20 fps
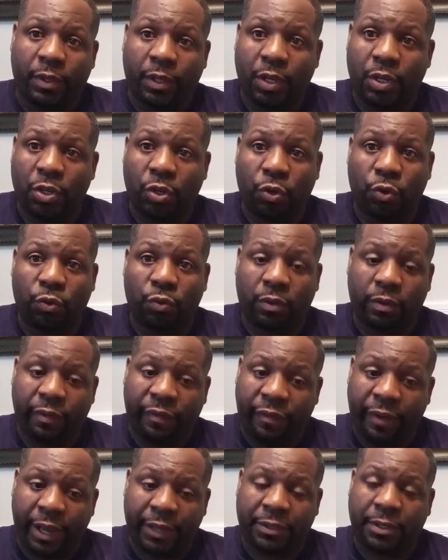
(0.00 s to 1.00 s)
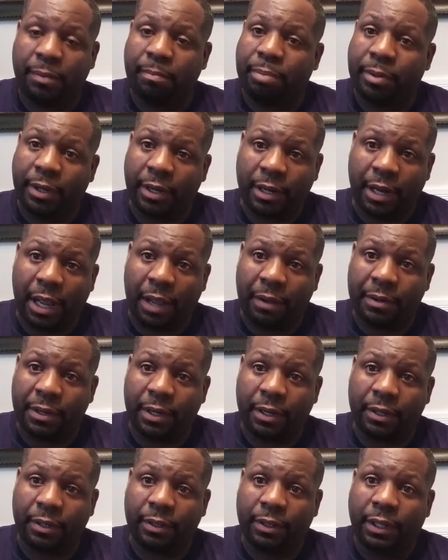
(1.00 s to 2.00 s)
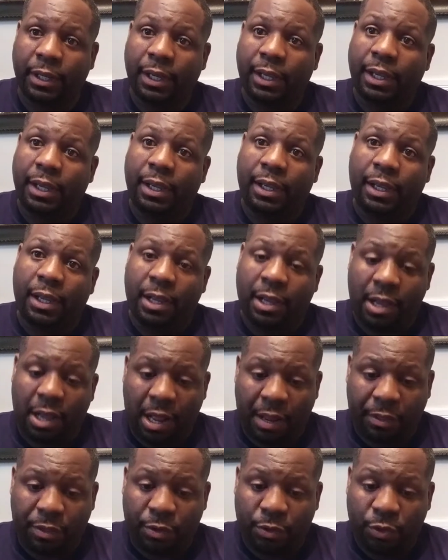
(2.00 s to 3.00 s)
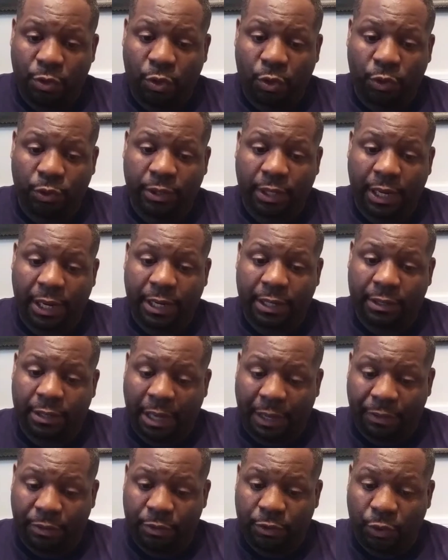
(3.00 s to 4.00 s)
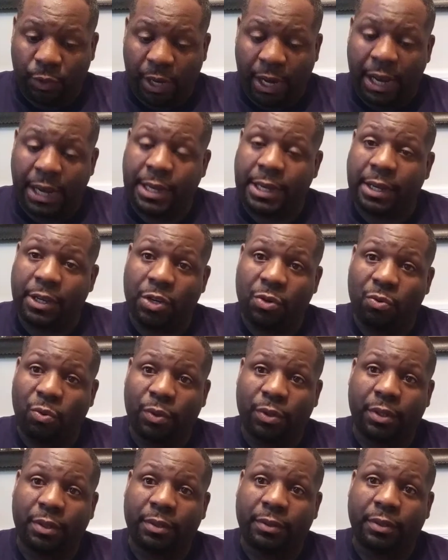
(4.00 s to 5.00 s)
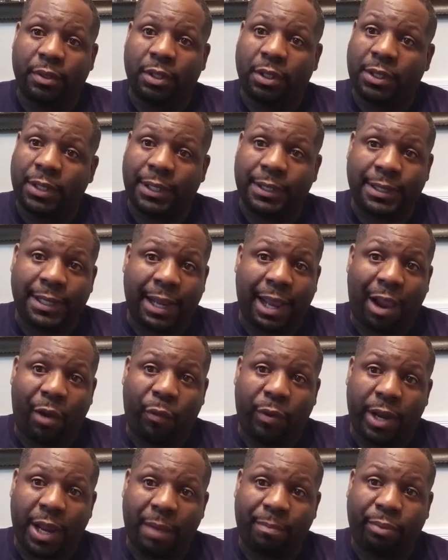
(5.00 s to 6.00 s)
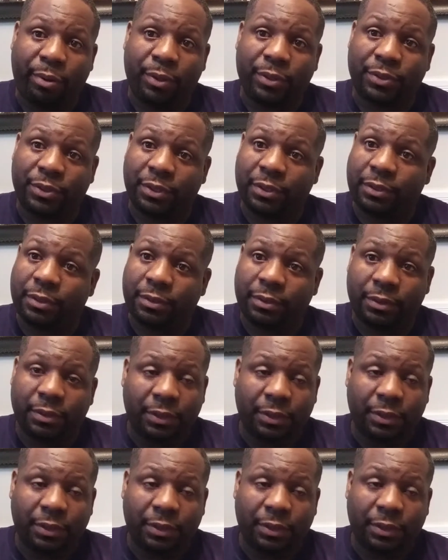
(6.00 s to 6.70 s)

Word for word: You know, confess it, put it out there. After you do those things, after you do that, then you want to cut tie with that person.